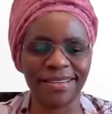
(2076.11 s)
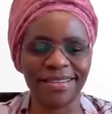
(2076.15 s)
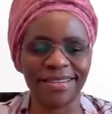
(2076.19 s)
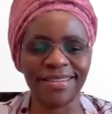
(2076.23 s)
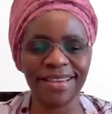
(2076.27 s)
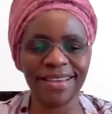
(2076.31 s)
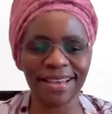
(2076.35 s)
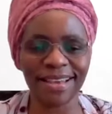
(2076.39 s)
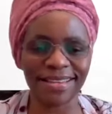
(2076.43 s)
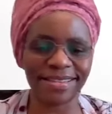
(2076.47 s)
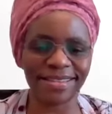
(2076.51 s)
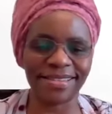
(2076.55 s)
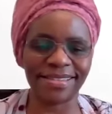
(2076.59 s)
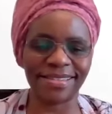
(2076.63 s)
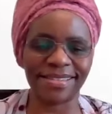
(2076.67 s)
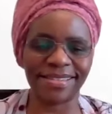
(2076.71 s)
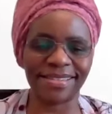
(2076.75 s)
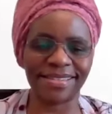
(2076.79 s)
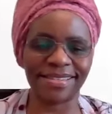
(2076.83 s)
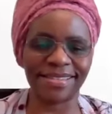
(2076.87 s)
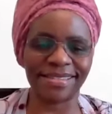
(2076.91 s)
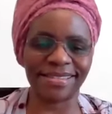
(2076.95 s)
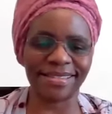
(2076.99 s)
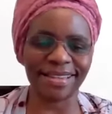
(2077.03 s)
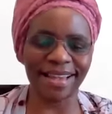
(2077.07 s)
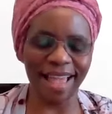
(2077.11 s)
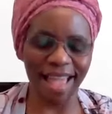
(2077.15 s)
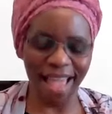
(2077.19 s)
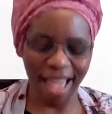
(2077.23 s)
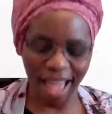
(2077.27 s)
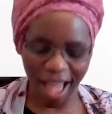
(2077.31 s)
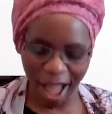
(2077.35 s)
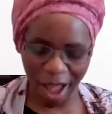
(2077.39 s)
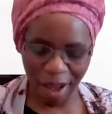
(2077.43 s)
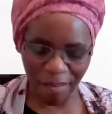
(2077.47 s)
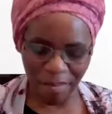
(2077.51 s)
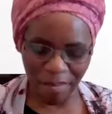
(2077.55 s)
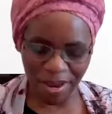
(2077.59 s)
Yes,
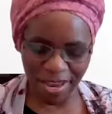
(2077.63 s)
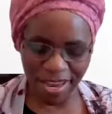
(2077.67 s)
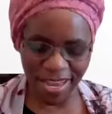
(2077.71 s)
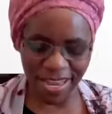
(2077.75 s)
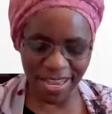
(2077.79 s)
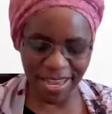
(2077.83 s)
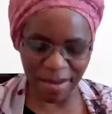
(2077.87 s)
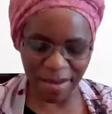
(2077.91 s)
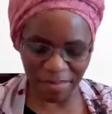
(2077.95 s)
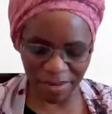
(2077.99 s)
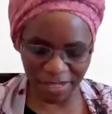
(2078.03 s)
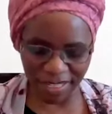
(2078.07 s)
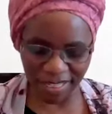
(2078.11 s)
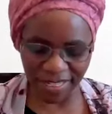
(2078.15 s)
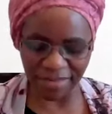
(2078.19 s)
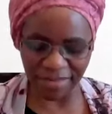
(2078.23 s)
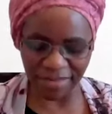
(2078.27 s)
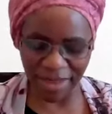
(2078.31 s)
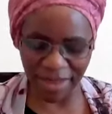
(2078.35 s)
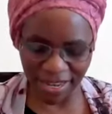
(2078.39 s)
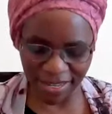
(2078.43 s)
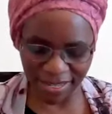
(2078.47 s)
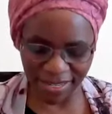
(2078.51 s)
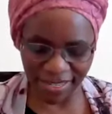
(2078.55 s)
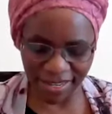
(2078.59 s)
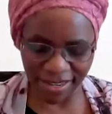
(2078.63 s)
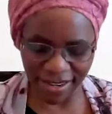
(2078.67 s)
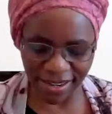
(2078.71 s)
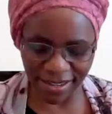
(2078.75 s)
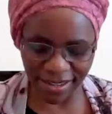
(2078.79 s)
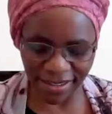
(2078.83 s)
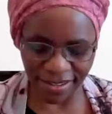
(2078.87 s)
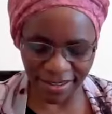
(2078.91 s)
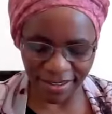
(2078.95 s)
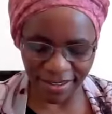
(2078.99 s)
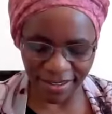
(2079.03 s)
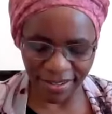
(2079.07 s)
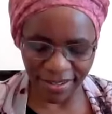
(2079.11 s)
I'm here, my son.